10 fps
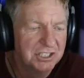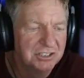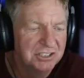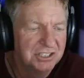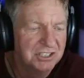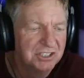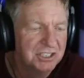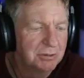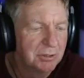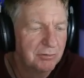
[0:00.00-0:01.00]
and you see
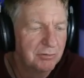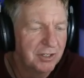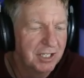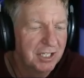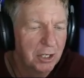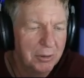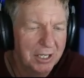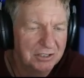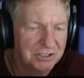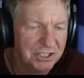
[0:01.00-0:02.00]
zero feet, no
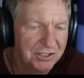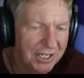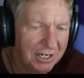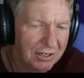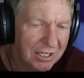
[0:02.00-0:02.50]
energy there.